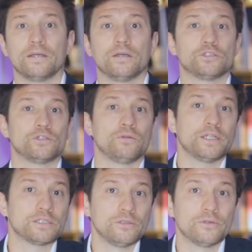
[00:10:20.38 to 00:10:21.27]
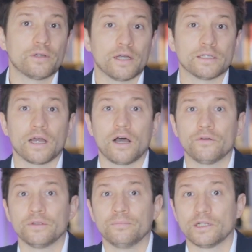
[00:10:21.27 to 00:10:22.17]
So let's look at how the
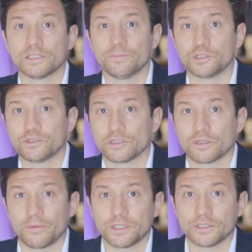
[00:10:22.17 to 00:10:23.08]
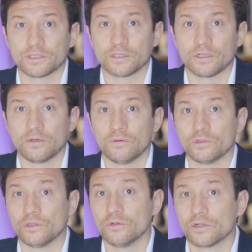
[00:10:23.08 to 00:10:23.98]
multiple choice questions would
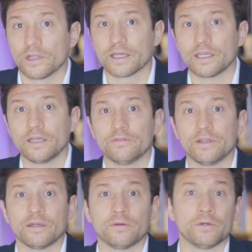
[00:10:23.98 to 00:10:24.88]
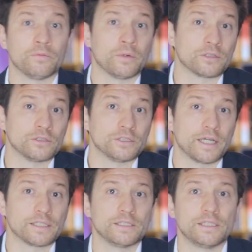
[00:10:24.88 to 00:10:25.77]
look like if, they, if we were to
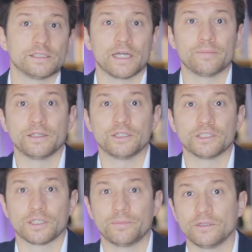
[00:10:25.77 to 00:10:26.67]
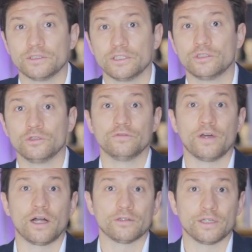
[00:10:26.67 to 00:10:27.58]
test a design manager's ability to
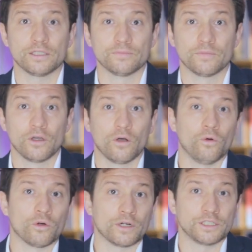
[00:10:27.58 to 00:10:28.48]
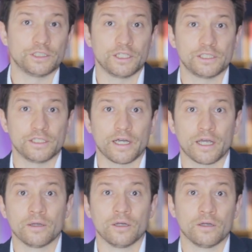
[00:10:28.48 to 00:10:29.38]
evaluate, or as JCI
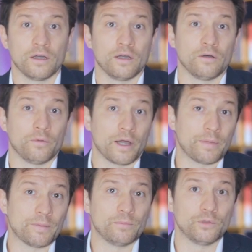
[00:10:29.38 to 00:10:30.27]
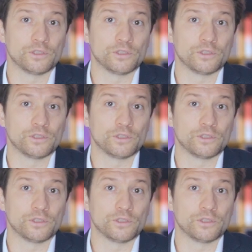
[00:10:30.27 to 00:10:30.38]
uh, white paper puts